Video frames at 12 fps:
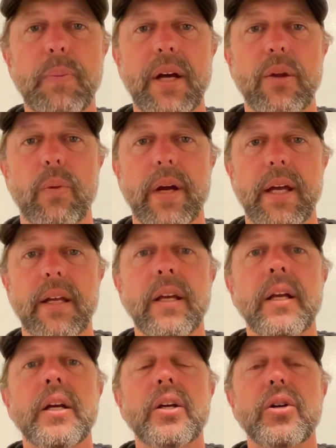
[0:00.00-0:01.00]
by the way,
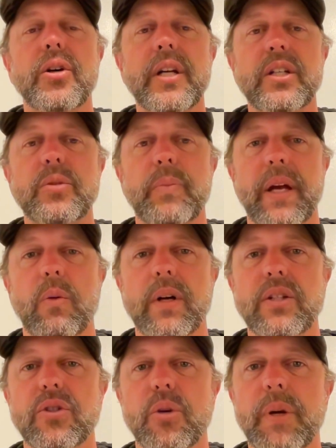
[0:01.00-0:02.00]
could explain
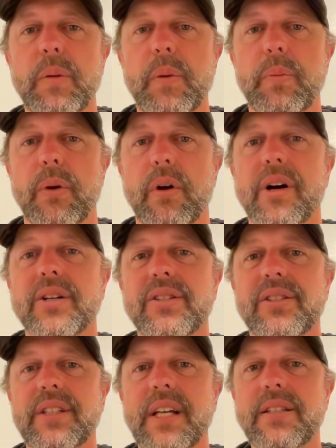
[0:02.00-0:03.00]
why so many people are
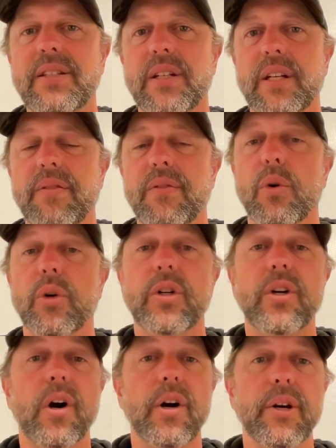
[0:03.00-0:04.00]
sensitive or
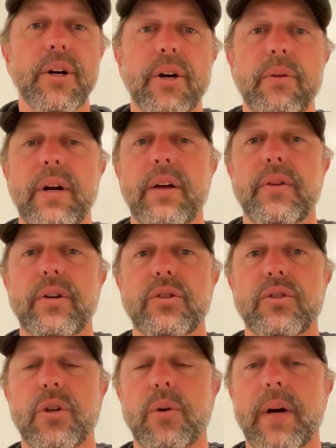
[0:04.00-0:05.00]
guarded around their
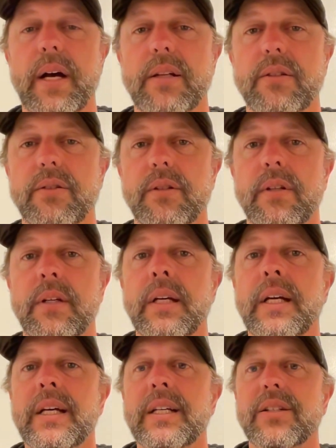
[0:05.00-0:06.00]
psoas.
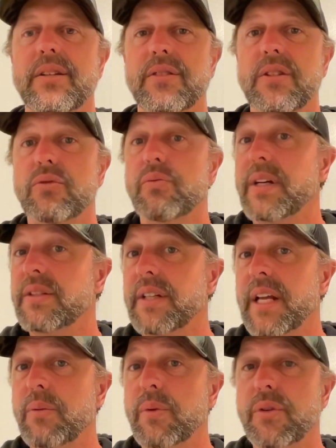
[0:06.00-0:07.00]
Does this
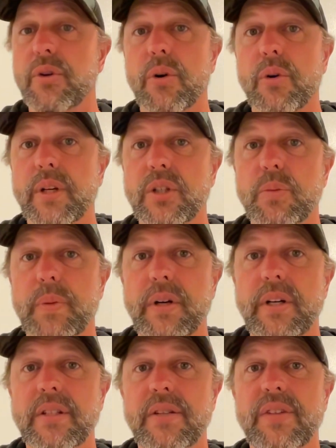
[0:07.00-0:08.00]
resonate with your own
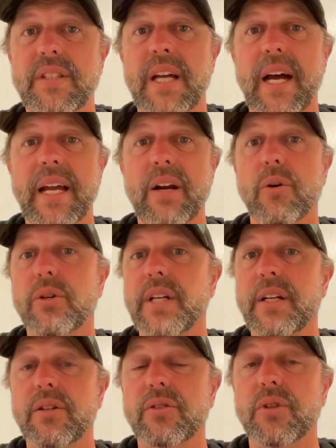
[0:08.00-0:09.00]
experience of a tight or
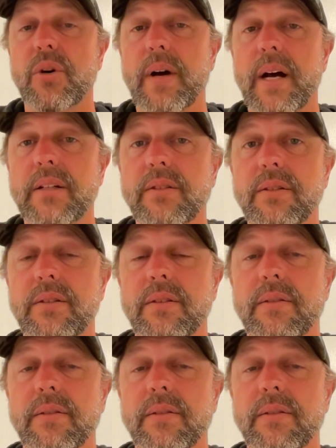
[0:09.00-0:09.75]
tender psoas?